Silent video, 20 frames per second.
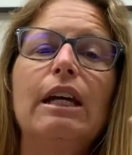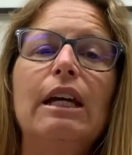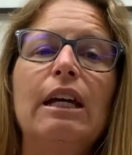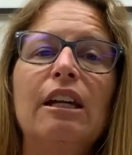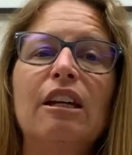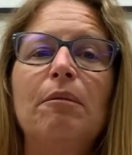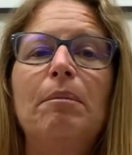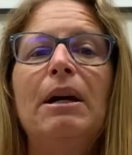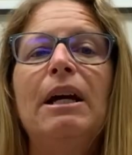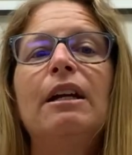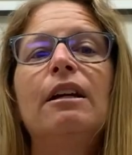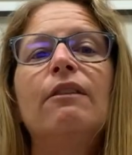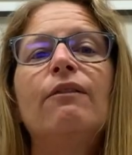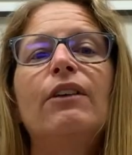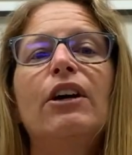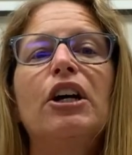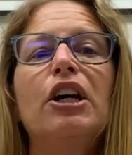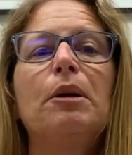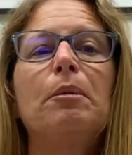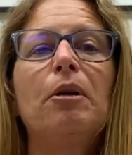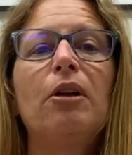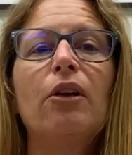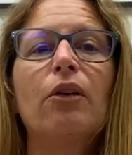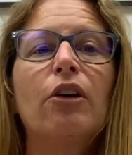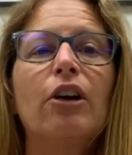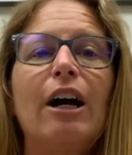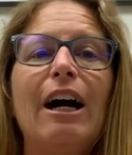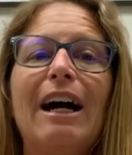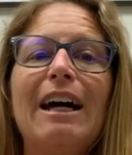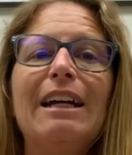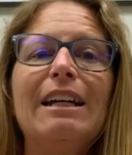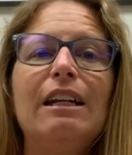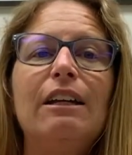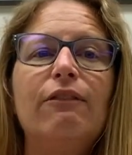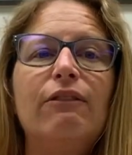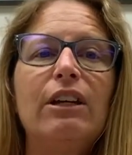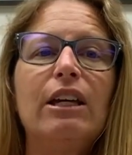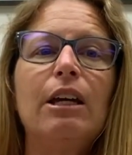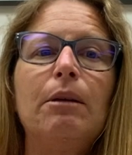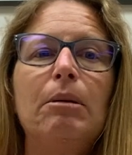independent variable or
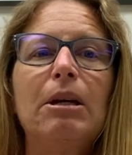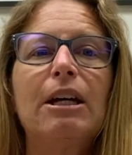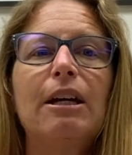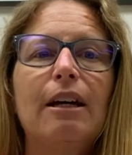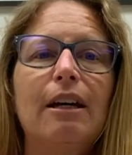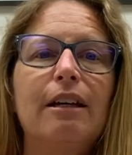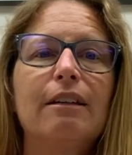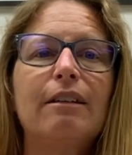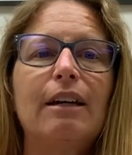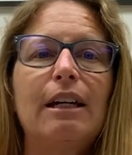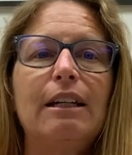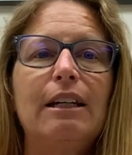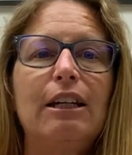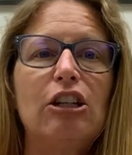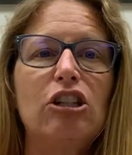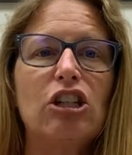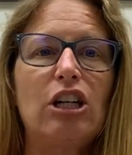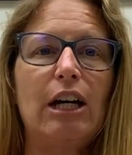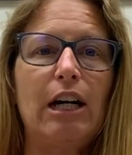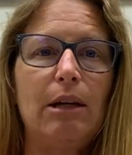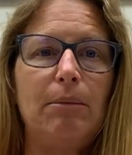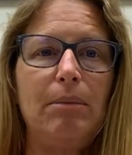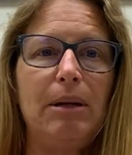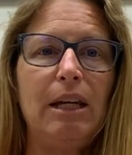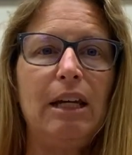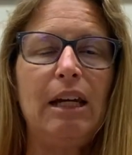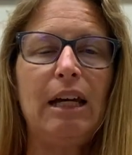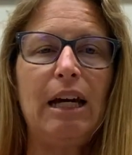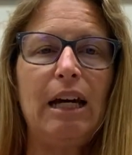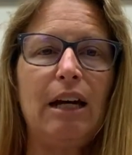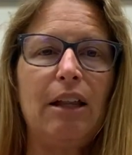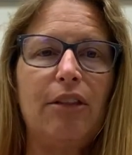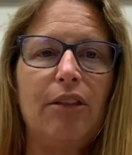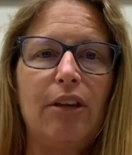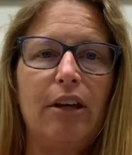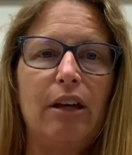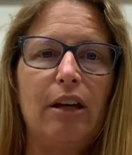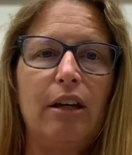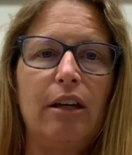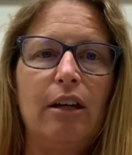IDV because I teach IB at
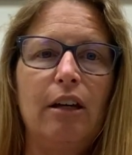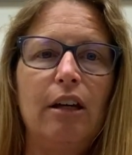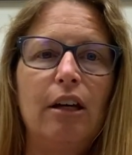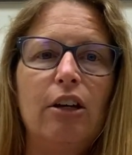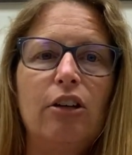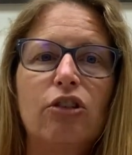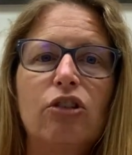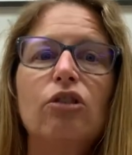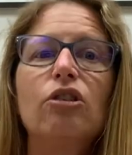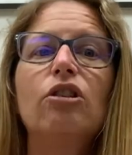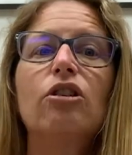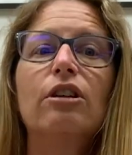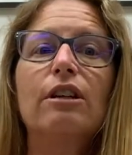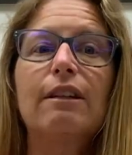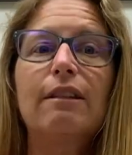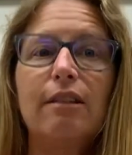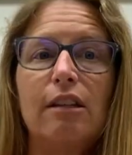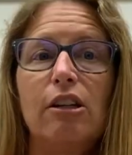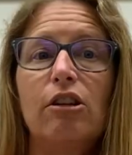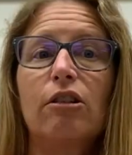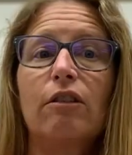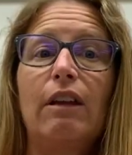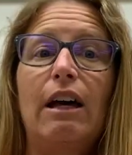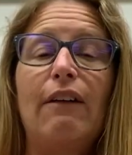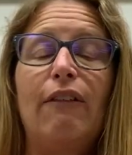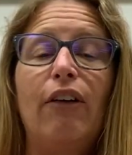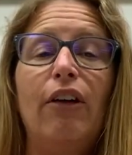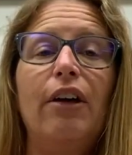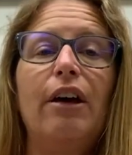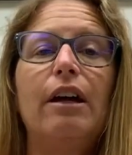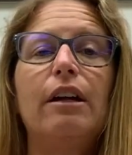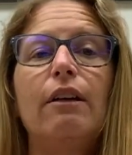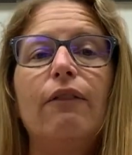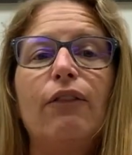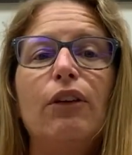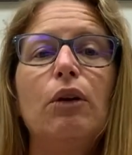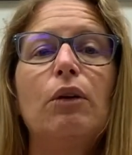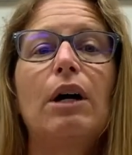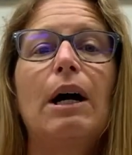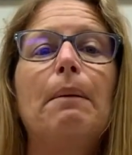the junior and senior level. And if
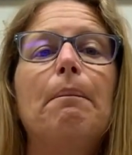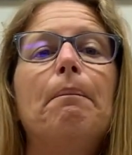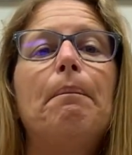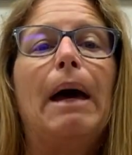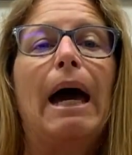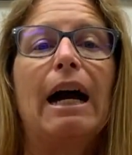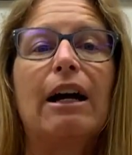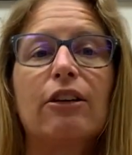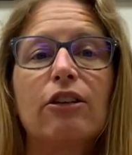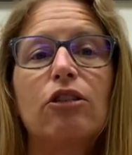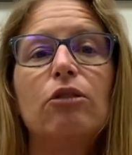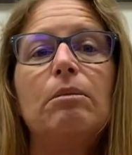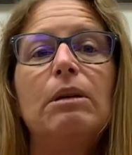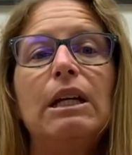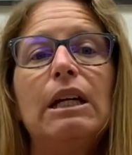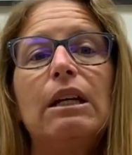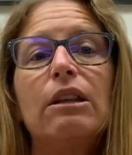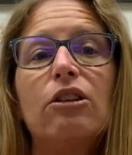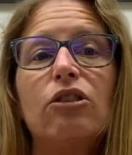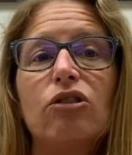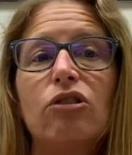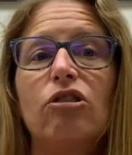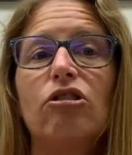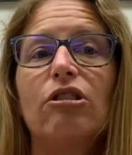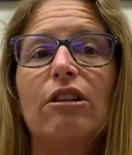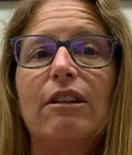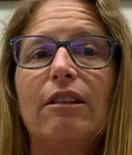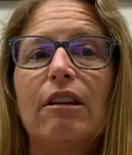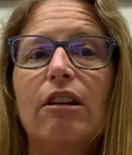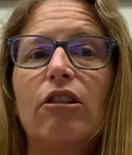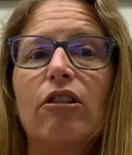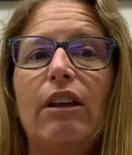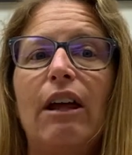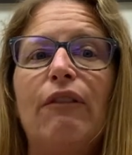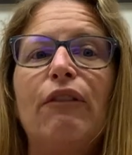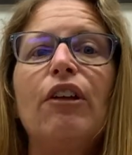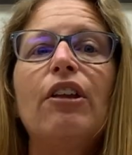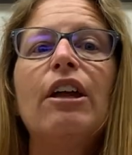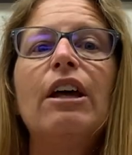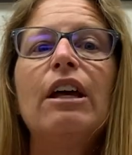you come back to me in the junior and senior
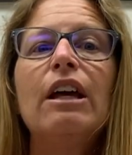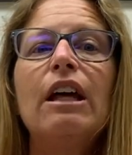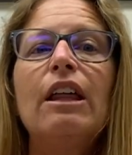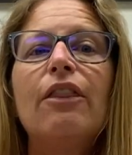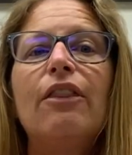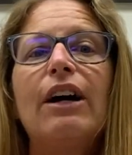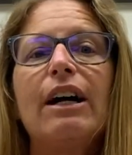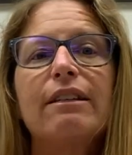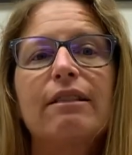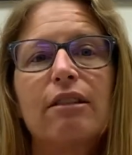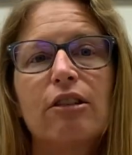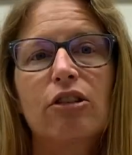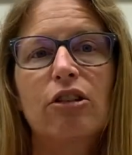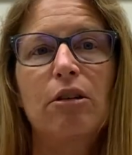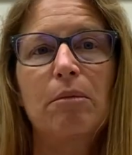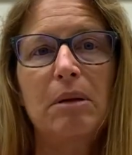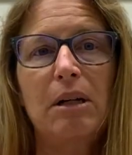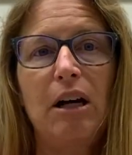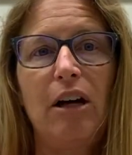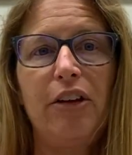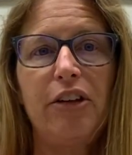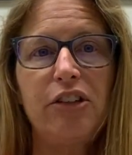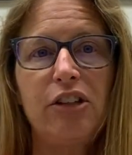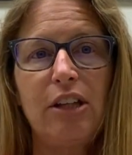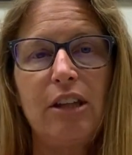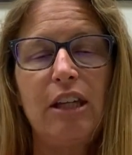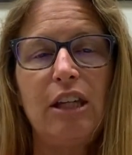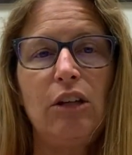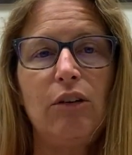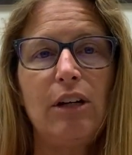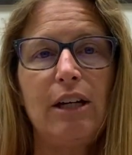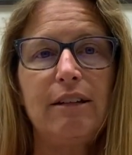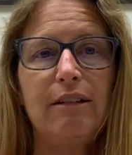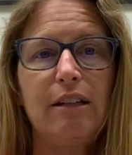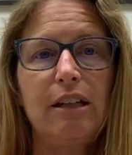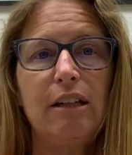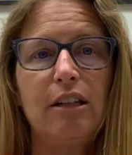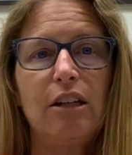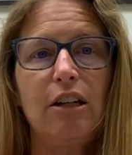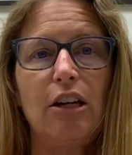level, that's the terminology that you guys
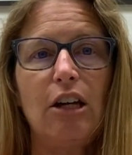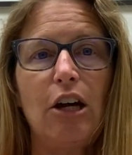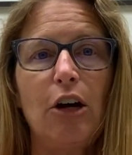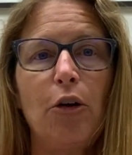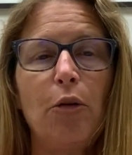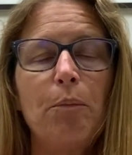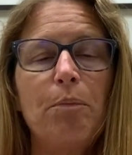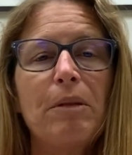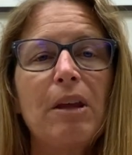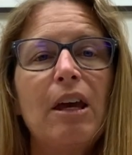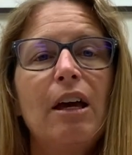need to know.